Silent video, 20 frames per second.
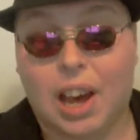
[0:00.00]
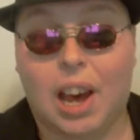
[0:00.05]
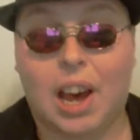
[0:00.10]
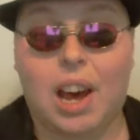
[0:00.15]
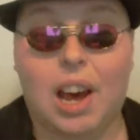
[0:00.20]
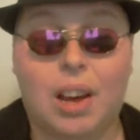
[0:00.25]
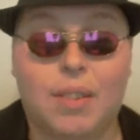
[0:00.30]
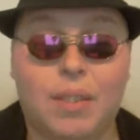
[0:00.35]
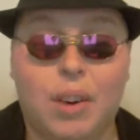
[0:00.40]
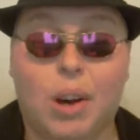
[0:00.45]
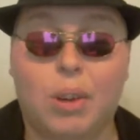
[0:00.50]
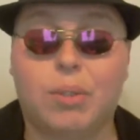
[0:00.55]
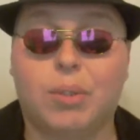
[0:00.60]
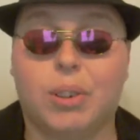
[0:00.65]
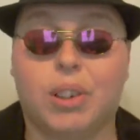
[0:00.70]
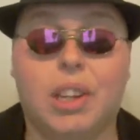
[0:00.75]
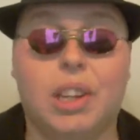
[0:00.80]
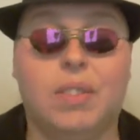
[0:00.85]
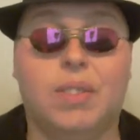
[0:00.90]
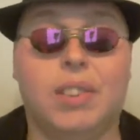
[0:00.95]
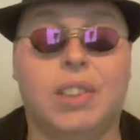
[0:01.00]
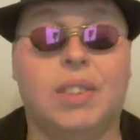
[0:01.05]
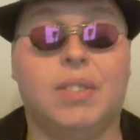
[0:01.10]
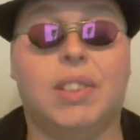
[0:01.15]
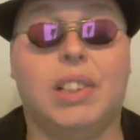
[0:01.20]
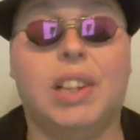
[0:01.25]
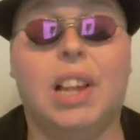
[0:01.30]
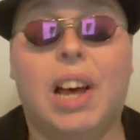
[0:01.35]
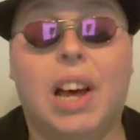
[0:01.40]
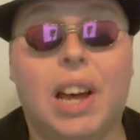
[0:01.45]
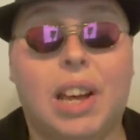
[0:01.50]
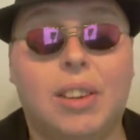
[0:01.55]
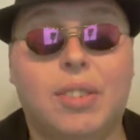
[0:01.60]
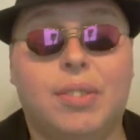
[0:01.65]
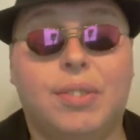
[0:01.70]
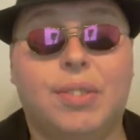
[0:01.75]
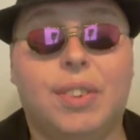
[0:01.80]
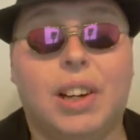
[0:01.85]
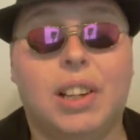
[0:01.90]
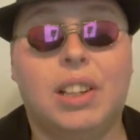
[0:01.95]
all for keeping them alive,
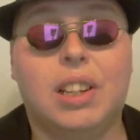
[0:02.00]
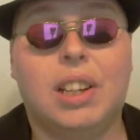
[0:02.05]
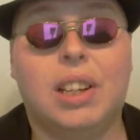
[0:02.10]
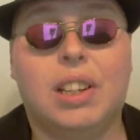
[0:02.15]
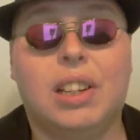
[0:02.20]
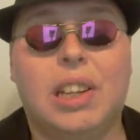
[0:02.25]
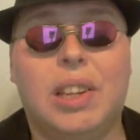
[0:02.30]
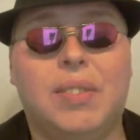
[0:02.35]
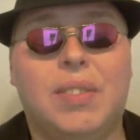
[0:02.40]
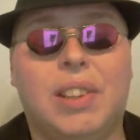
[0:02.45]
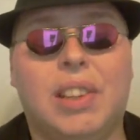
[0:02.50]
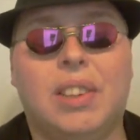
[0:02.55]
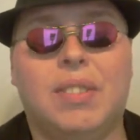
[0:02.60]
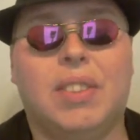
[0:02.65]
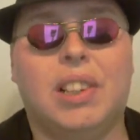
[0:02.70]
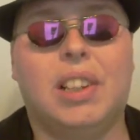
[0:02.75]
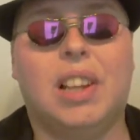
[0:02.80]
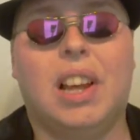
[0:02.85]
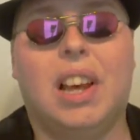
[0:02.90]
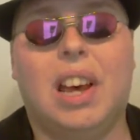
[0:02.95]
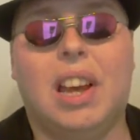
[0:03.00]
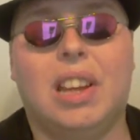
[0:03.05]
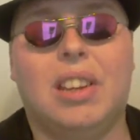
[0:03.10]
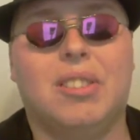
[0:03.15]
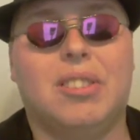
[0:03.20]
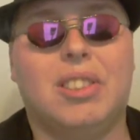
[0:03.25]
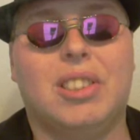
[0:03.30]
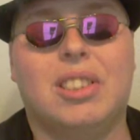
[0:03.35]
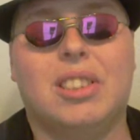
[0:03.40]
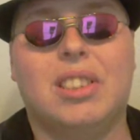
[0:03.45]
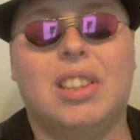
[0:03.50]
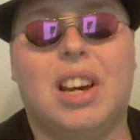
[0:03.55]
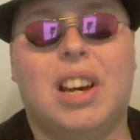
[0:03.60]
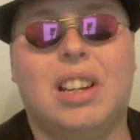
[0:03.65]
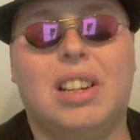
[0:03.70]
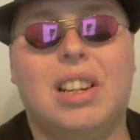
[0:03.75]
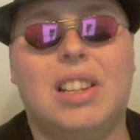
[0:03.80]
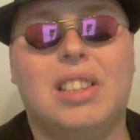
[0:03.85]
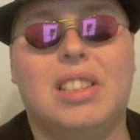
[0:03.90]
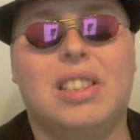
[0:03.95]
but keeping them alive is
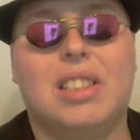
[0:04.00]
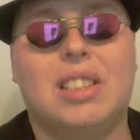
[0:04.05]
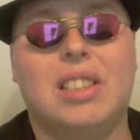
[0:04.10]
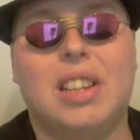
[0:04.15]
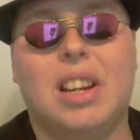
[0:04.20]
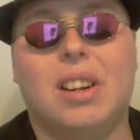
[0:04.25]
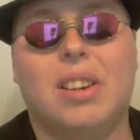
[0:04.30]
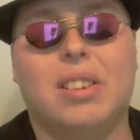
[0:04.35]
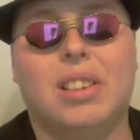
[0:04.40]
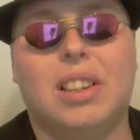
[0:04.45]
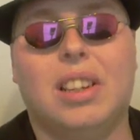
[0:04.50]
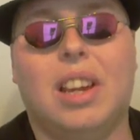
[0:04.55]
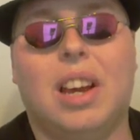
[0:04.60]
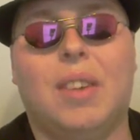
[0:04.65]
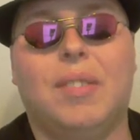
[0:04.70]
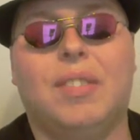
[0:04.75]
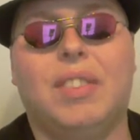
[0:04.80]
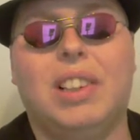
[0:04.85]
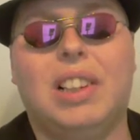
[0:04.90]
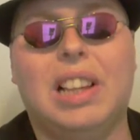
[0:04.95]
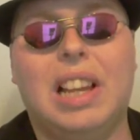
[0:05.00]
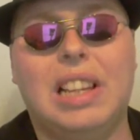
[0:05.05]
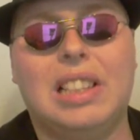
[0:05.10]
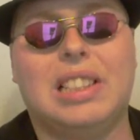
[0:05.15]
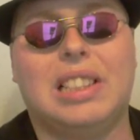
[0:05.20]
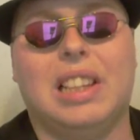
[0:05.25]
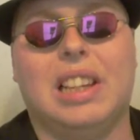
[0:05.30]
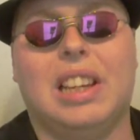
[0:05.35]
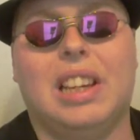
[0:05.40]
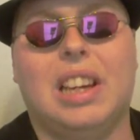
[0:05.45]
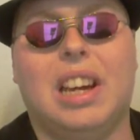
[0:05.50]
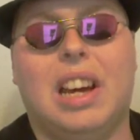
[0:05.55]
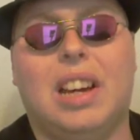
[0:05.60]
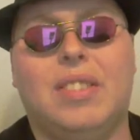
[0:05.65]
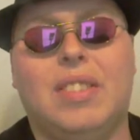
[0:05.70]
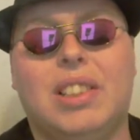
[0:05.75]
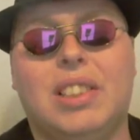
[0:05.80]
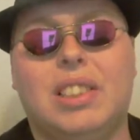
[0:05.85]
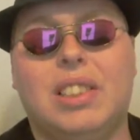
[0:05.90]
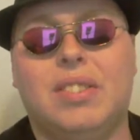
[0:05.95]
not necessarily a blessing. I
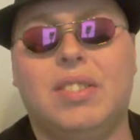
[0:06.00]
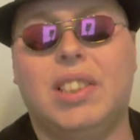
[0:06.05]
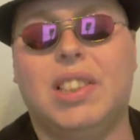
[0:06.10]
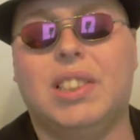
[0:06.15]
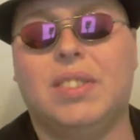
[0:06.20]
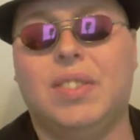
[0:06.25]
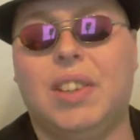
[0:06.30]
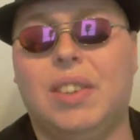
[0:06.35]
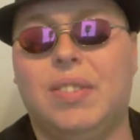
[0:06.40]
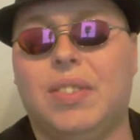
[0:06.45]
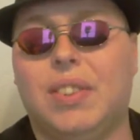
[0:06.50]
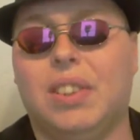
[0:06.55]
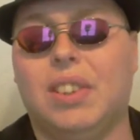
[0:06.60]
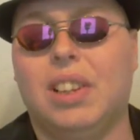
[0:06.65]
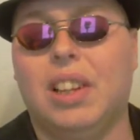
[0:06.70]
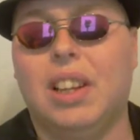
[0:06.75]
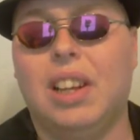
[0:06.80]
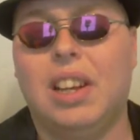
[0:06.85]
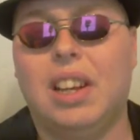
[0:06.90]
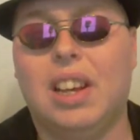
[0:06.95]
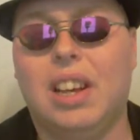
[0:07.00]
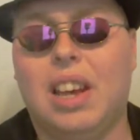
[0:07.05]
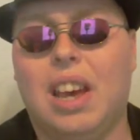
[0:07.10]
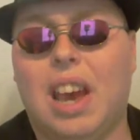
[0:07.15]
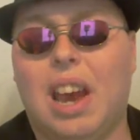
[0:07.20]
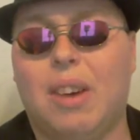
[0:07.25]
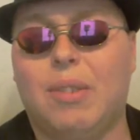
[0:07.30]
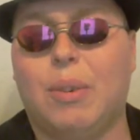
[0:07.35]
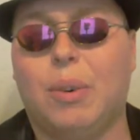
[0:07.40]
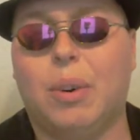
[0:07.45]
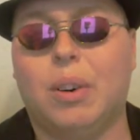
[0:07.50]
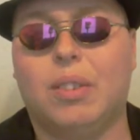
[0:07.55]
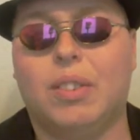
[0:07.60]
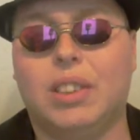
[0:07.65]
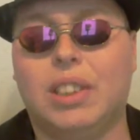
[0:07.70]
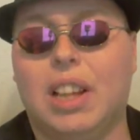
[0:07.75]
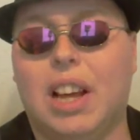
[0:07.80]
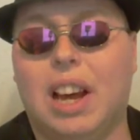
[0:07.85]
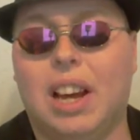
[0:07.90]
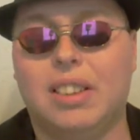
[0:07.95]
mean, some of these people have horrible
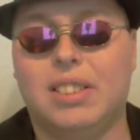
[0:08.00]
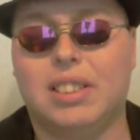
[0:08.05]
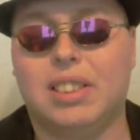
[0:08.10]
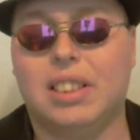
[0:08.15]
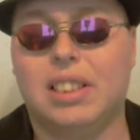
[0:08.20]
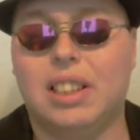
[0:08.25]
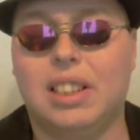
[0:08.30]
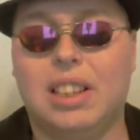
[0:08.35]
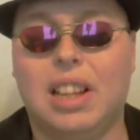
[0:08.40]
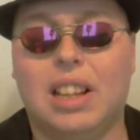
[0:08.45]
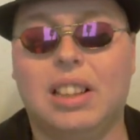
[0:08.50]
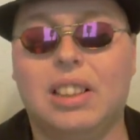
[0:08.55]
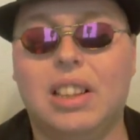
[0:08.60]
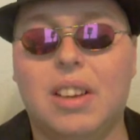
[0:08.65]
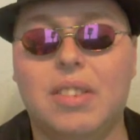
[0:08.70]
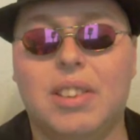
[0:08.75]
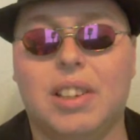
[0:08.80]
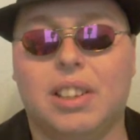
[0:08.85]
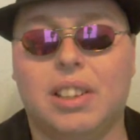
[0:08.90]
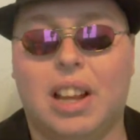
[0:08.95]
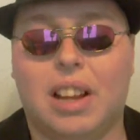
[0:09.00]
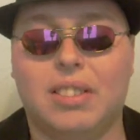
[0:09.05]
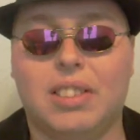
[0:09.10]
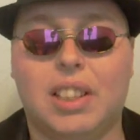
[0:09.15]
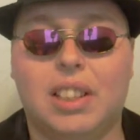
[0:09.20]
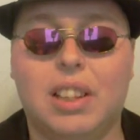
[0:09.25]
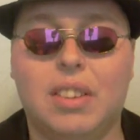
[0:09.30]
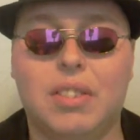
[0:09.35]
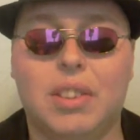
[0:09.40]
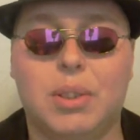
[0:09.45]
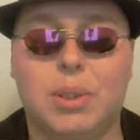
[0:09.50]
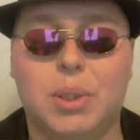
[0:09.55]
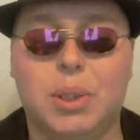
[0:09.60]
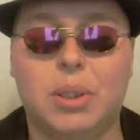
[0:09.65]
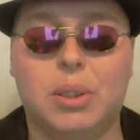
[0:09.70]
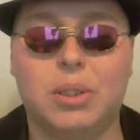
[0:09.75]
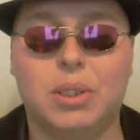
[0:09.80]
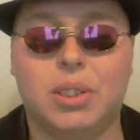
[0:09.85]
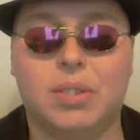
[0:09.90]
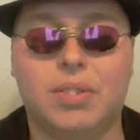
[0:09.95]
lives, and they love their lives, they love their
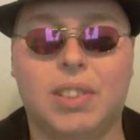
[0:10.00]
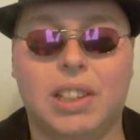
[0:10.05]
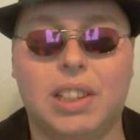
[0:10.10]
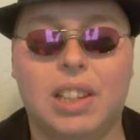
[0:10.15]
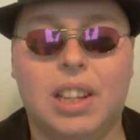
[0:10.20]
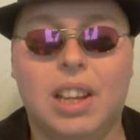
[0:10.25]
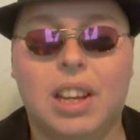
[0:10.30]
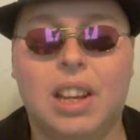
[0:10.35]
children, but